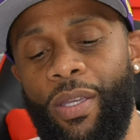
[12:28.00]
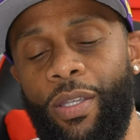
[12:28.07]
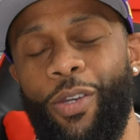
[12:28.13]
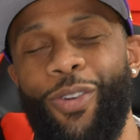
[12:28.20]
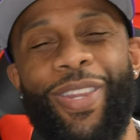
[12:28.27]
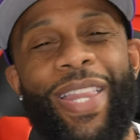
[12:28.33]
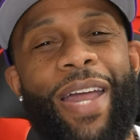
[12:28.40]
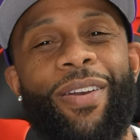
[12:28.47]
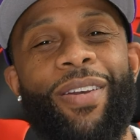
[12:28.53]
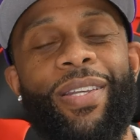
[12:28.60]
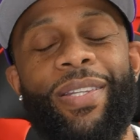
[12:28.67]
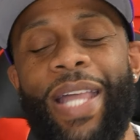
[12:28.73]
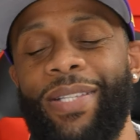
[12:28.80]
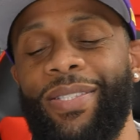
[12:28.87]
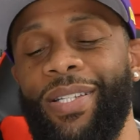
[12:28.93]
you know,
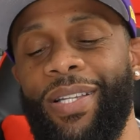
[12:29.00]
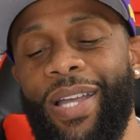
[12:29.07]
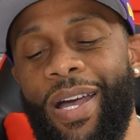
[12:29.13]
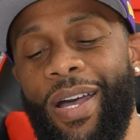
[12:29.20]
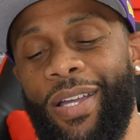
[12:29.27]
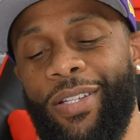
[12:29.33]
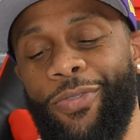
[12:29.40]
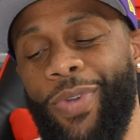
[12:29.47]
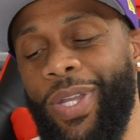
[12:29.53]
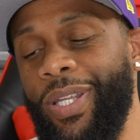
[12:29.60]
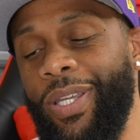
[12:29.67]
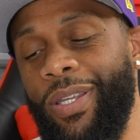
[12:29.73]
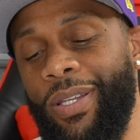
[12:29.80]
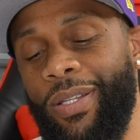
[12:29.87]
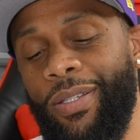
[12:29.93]
that that's the cons
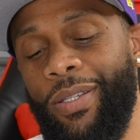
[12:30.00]
really.